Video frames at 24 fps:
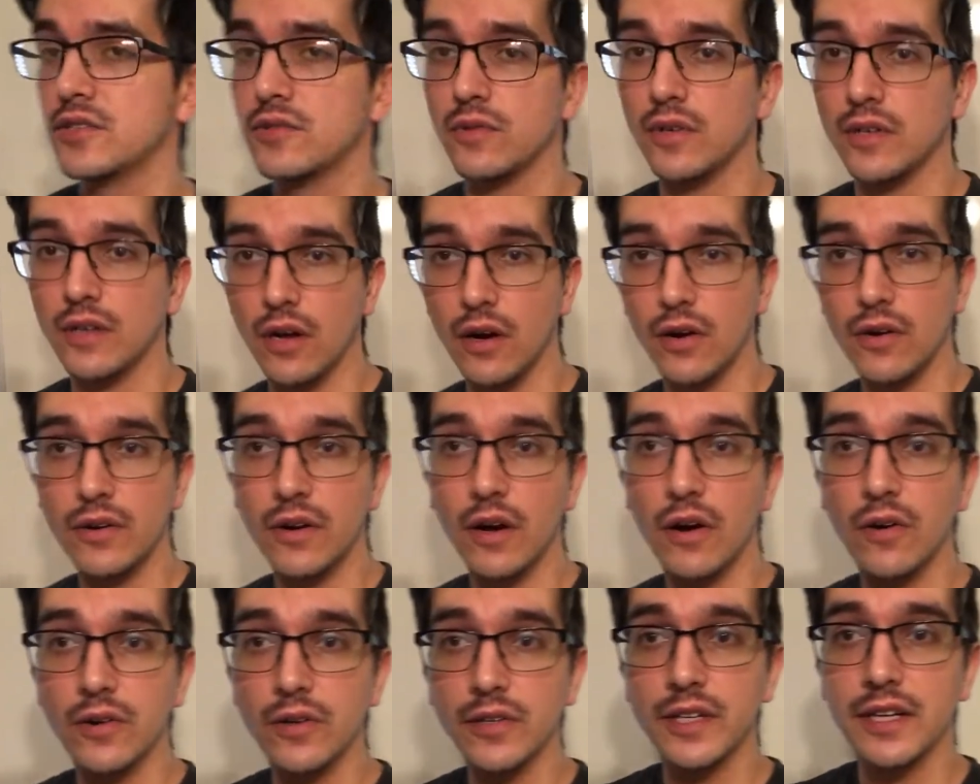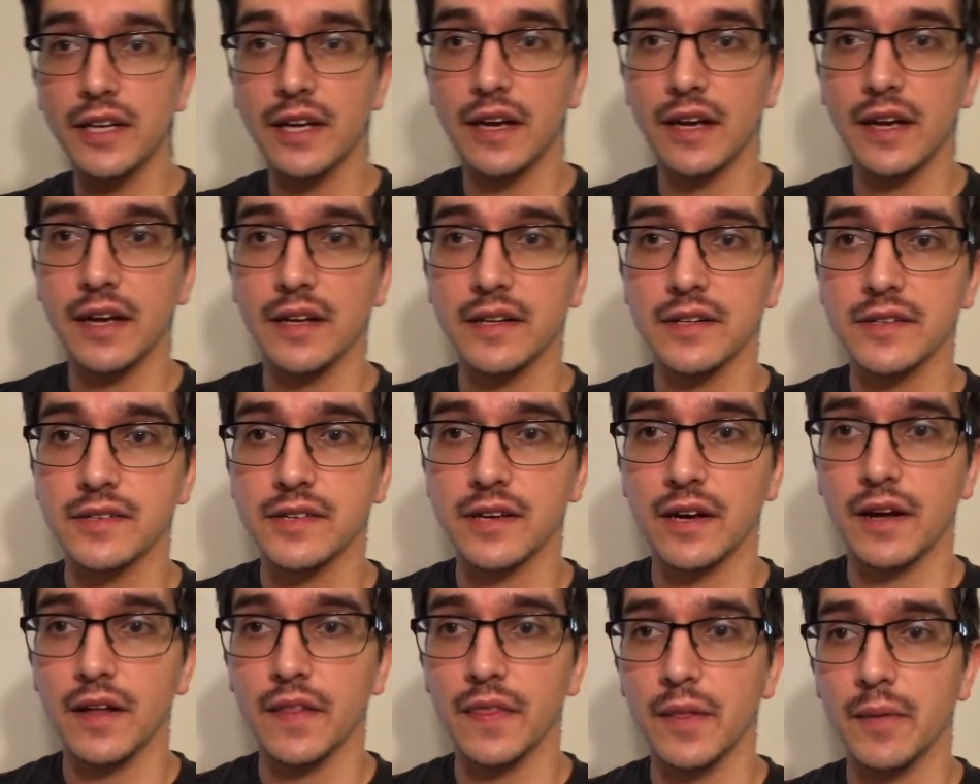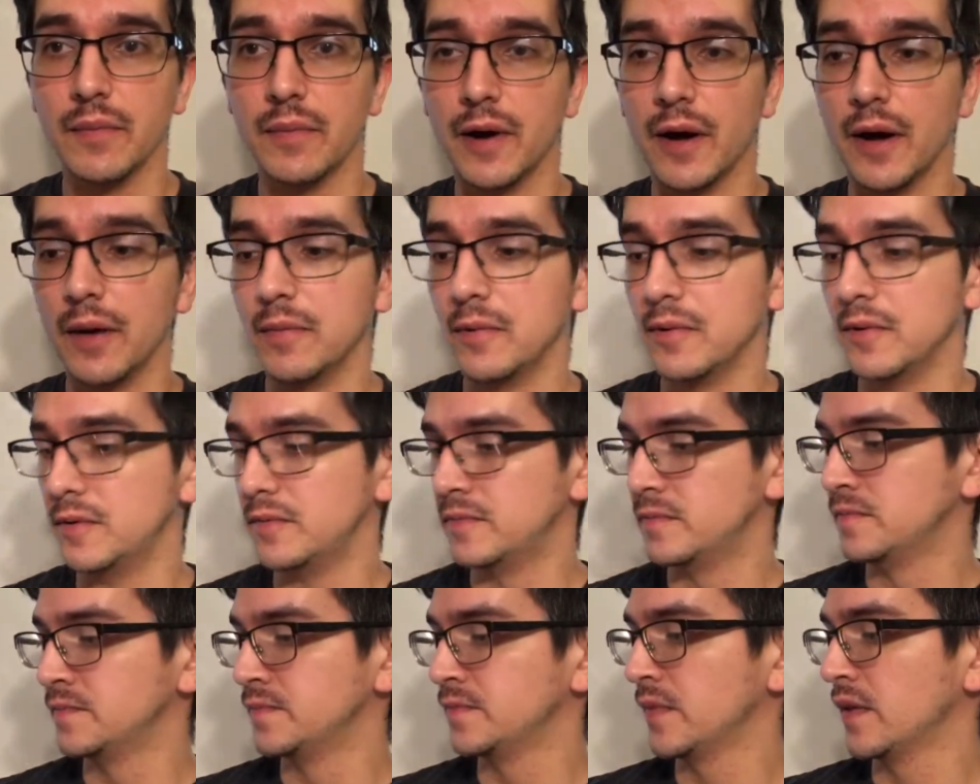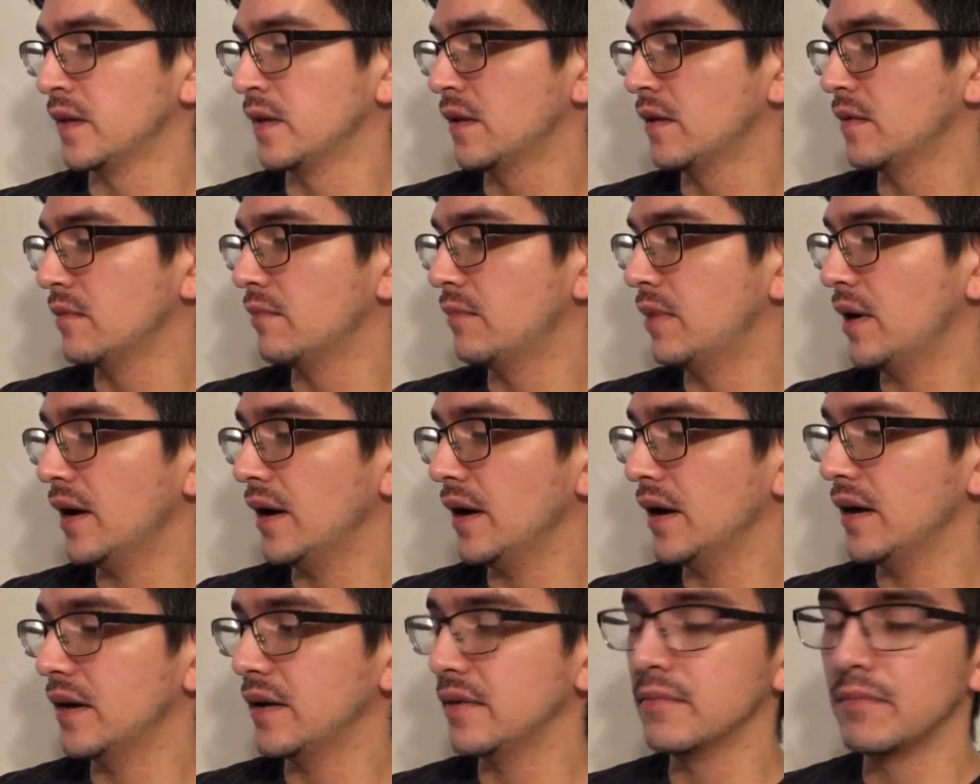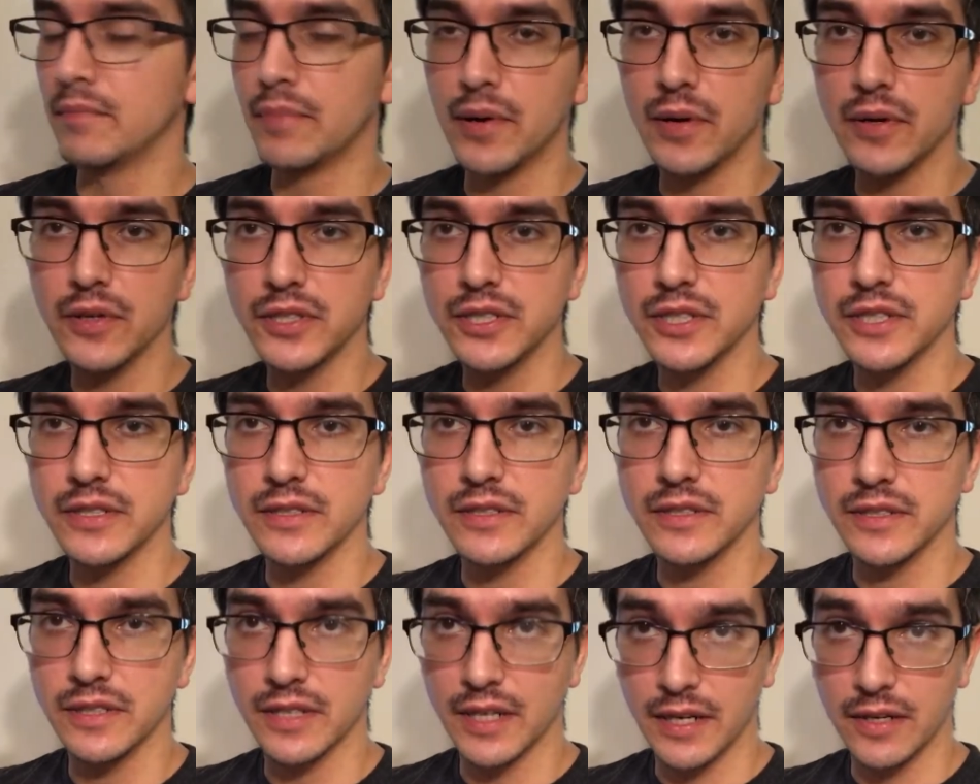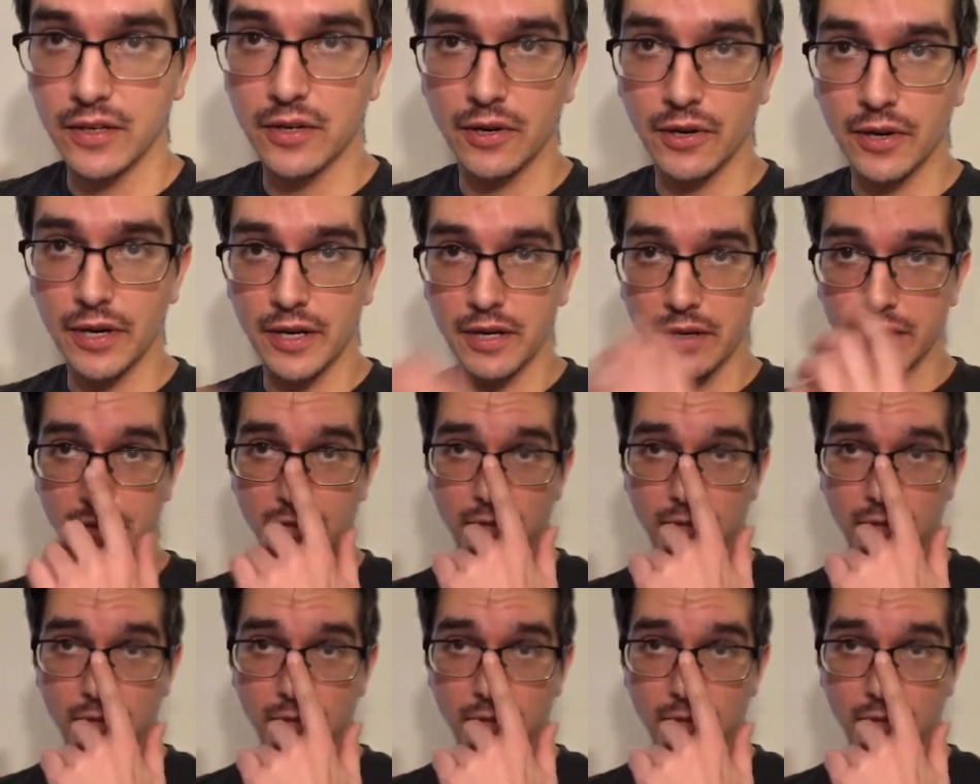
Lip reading: one, Unholy Hands on the Bible by Burgeon and Green.